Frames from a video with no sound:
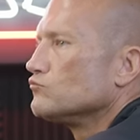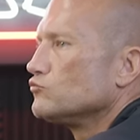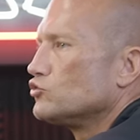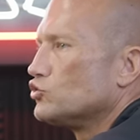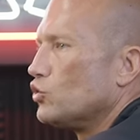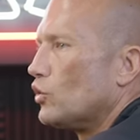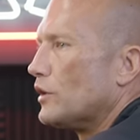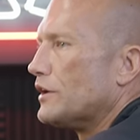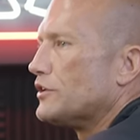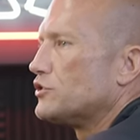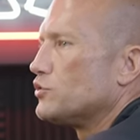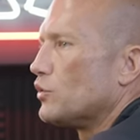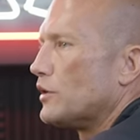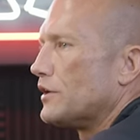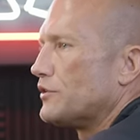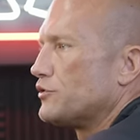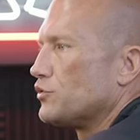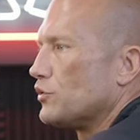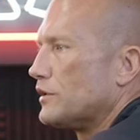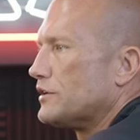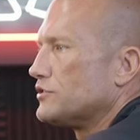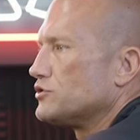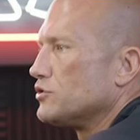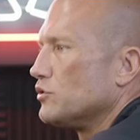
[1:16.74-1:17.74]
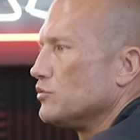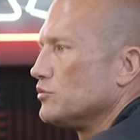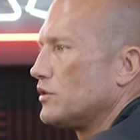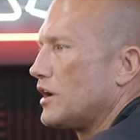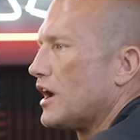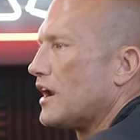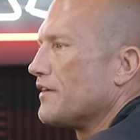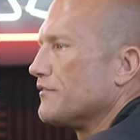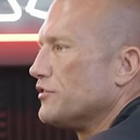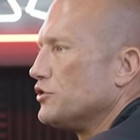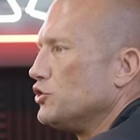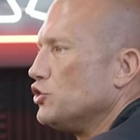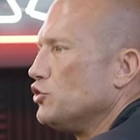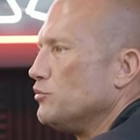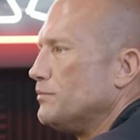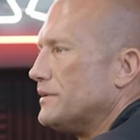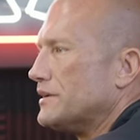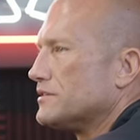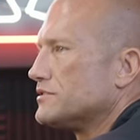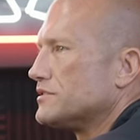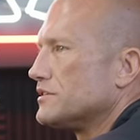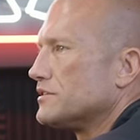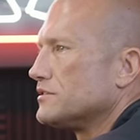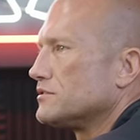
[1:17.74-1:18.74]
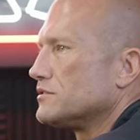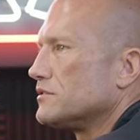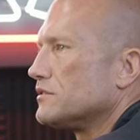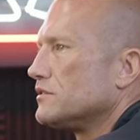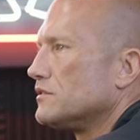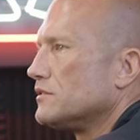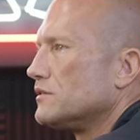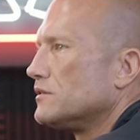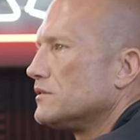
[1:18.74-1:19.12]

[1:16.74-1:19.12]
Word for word: 2023, so kind of a new business.